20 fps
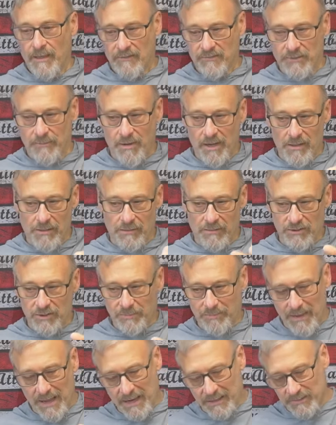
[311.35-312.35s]
some other
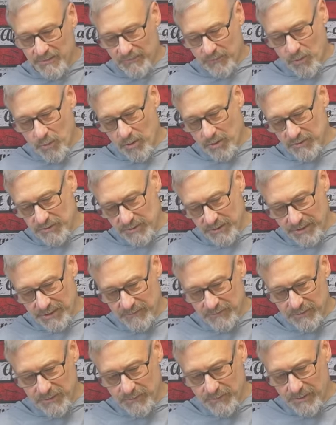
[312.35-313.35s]
specs, of course, it
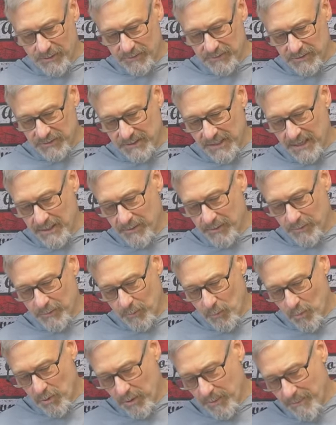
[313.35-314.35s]
gives you their standard
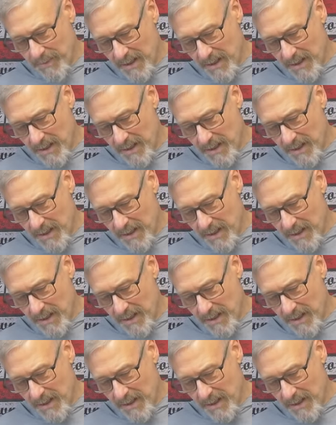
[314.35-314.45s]
water